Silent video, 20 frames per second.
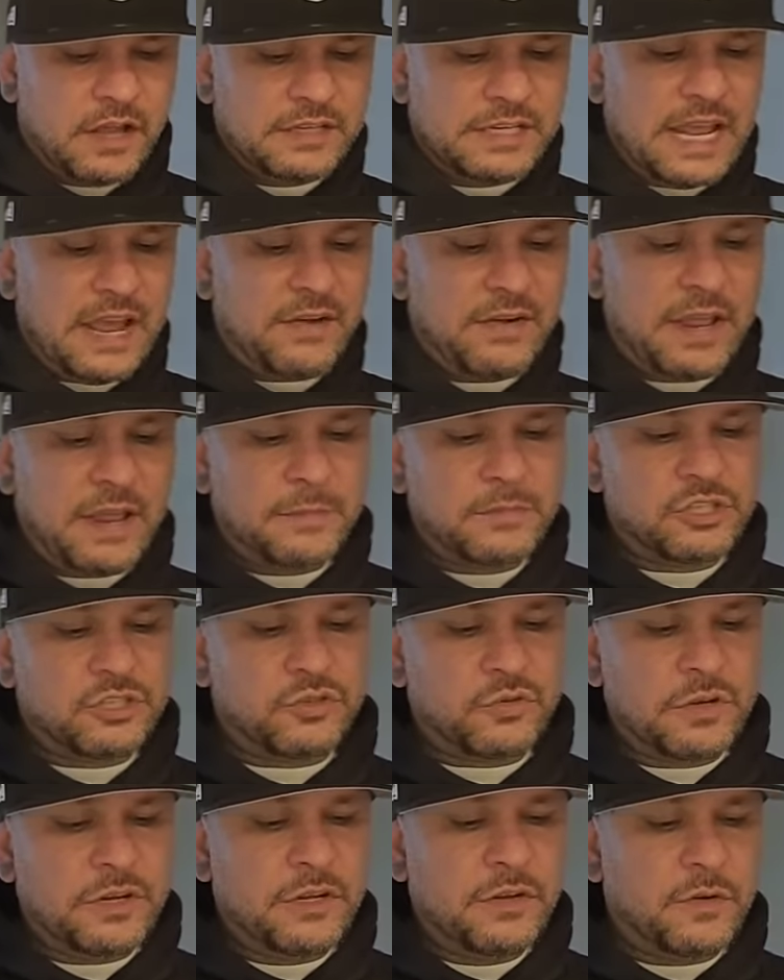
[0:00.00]
down M
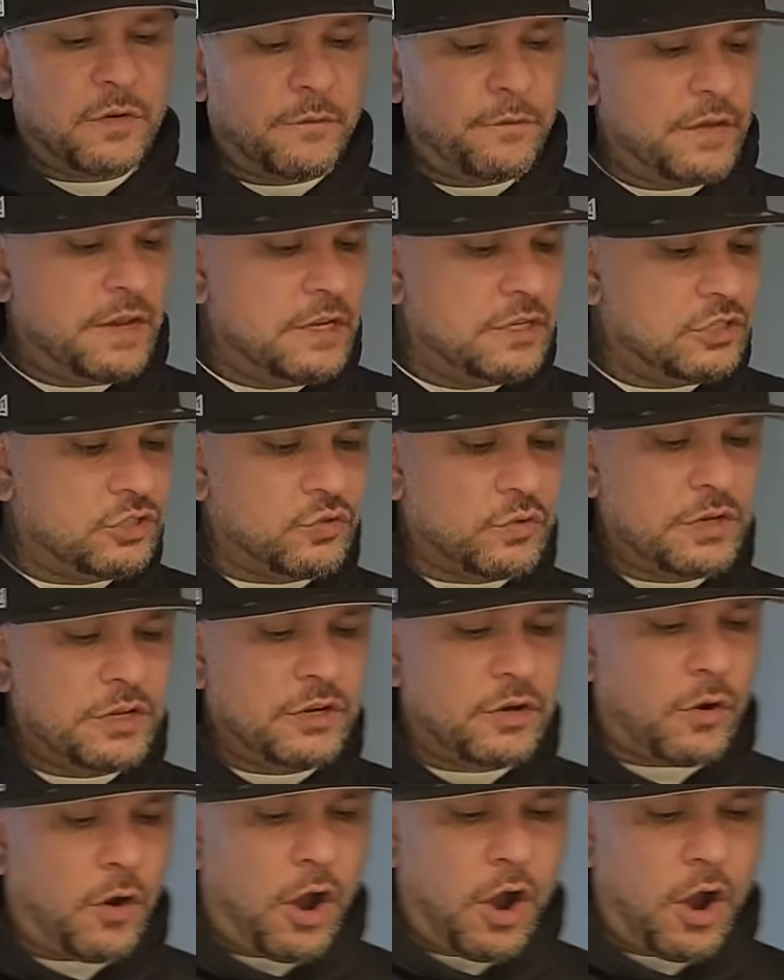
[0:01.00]
Street or V Street or